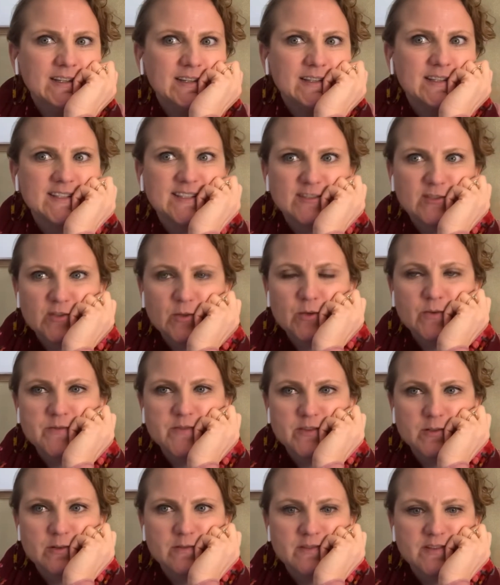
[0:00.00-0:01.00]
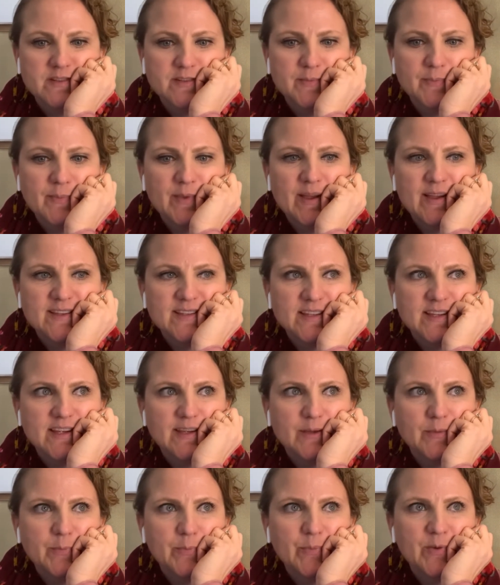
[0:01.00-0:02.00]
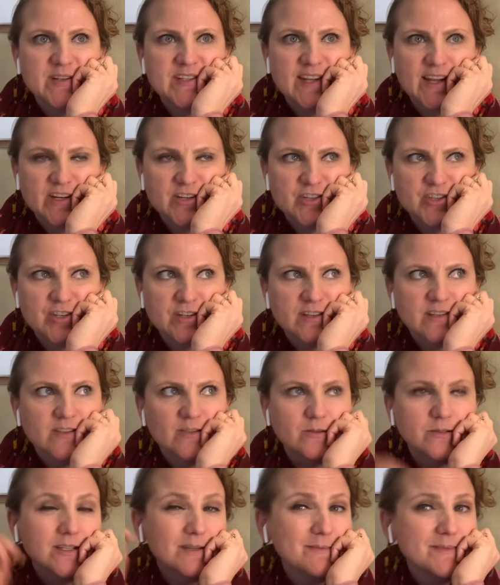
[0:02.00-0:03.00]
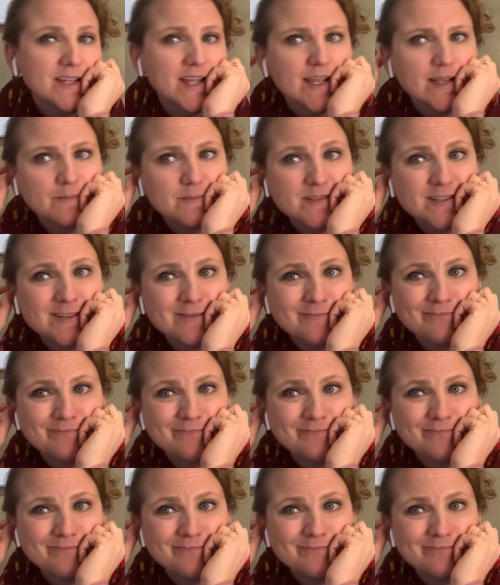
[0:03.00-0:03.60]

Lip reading: this sort of serves as a protection. And so sometimes